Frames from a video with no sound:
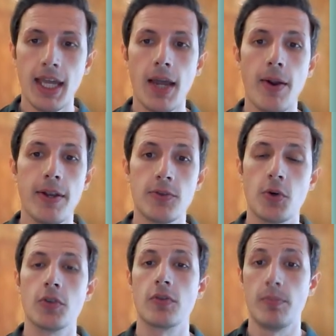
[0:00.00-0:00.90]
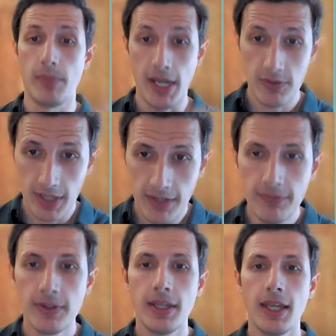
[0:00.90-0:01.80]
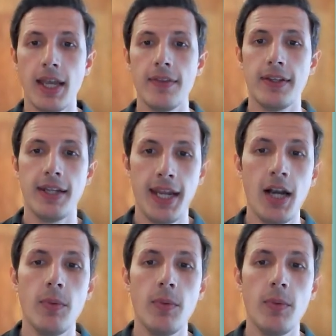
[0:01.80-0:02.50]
I chose from my drive. And then here